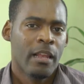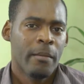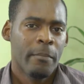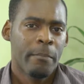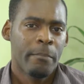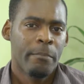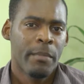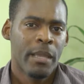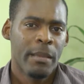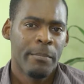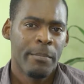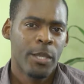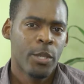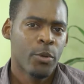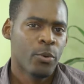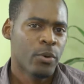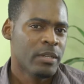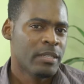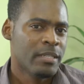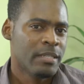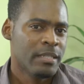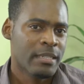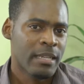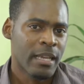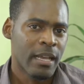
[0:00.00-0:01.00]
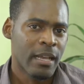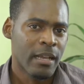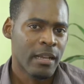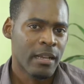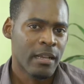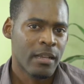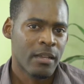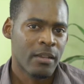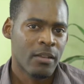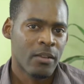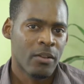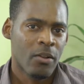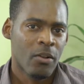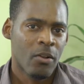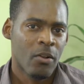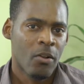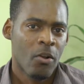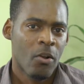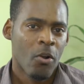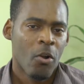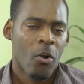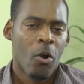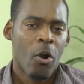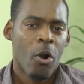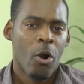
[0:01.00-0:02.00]
Maybe you were stuck
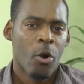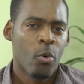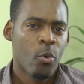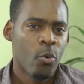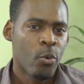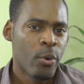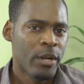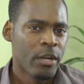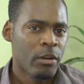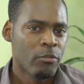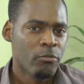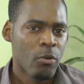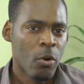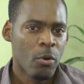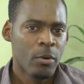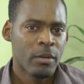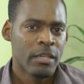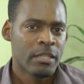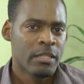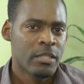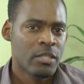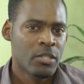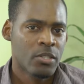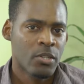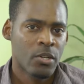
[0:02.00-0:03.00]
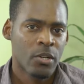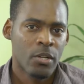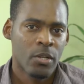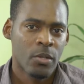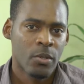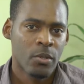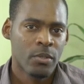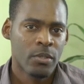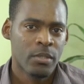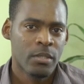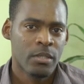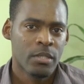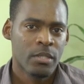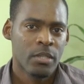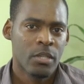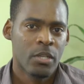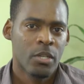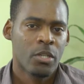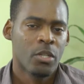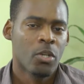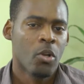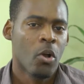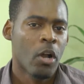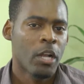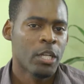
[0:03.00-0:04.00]
or going around in circles,
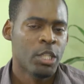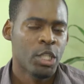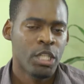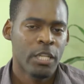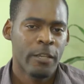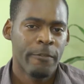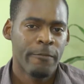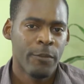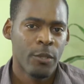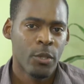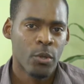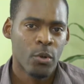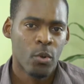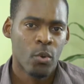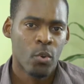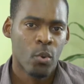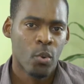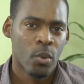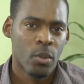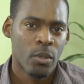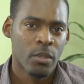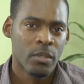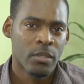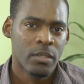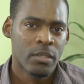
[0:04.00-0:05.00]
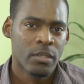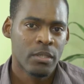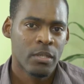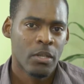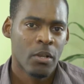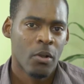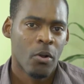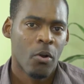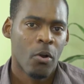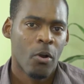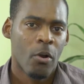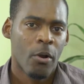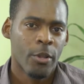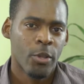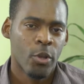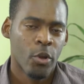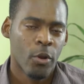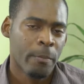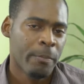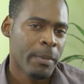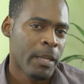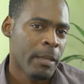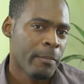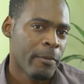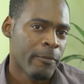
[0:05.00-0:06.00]
not achieving your goals or your
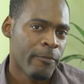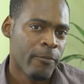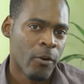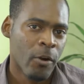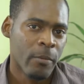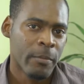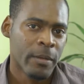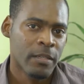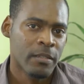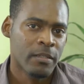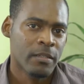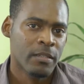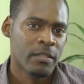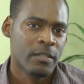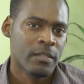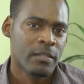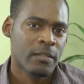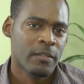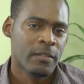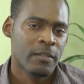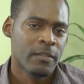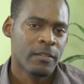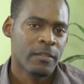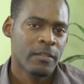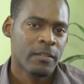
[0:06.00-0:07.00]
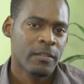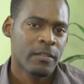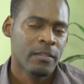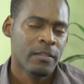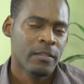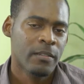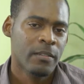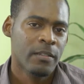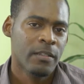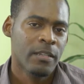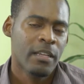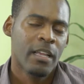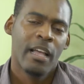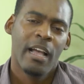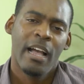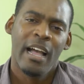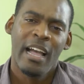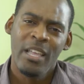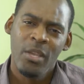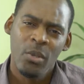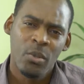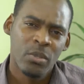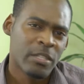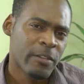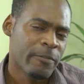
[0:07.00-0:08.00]
peak performance? I
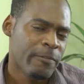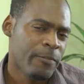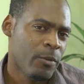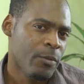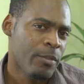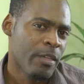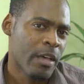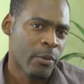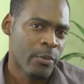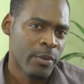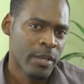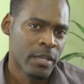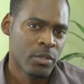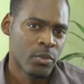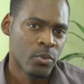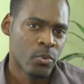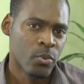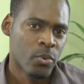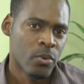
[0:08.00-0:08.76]
used to feel that way too.